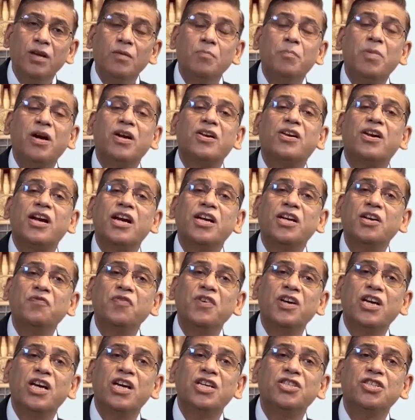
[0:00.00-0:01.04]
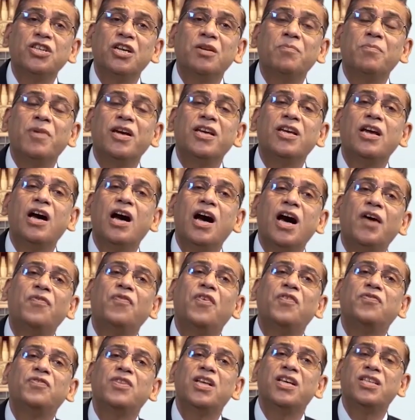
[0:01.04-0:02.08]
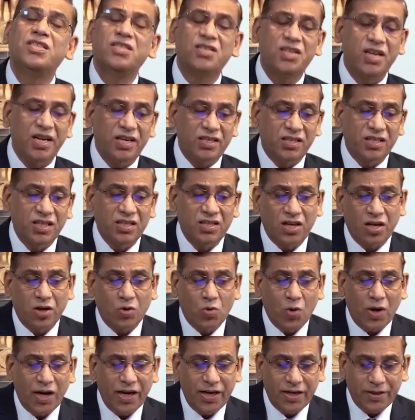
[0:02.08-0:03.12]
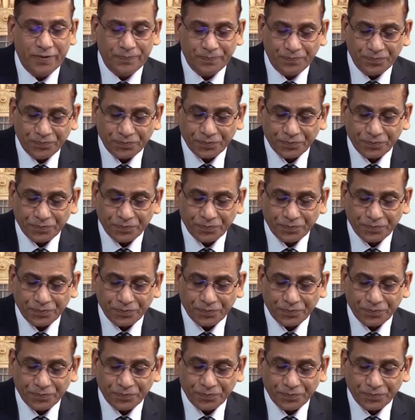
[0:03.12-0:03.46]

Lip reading: but ratification by half of the states is required.